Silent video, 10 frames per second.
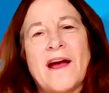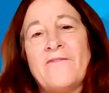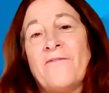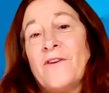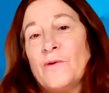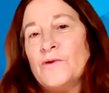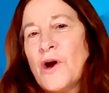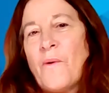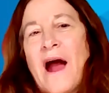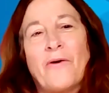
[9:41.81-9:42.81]
if you
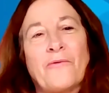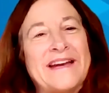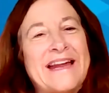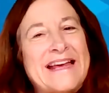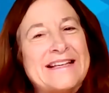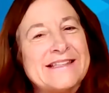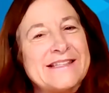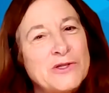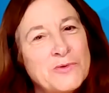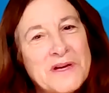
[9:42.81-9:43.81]
know how Renee
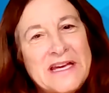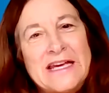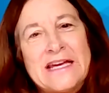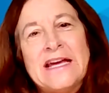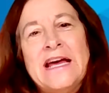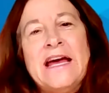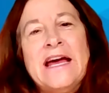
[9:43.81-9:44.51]
is doing,